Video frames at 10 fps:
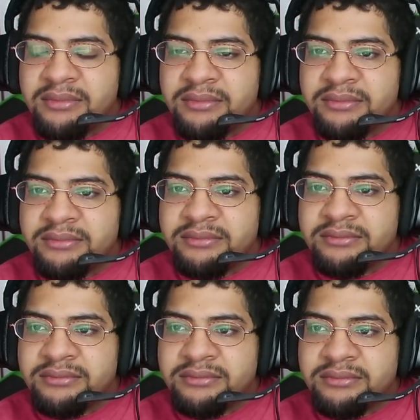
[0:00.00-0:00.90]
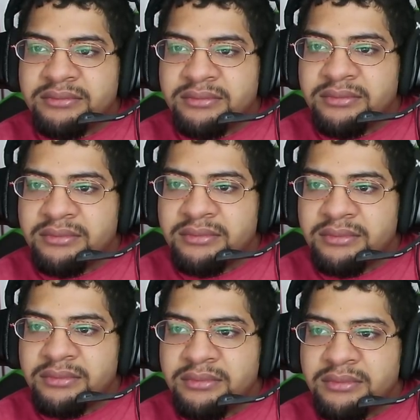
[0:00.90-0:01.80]

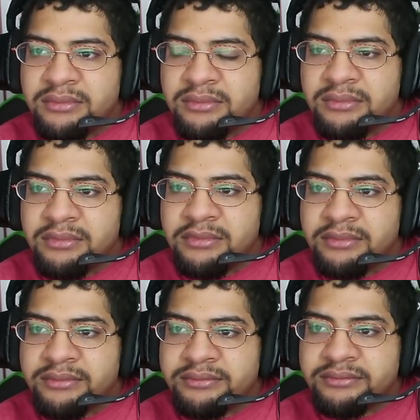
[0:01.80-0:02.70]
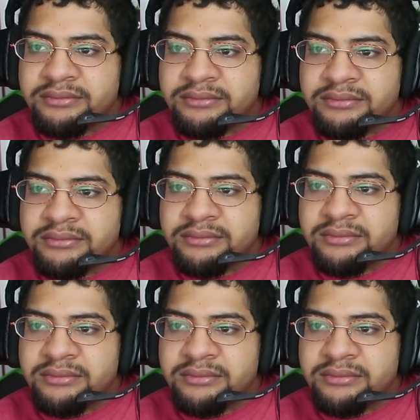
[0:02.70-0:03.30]
[no speech]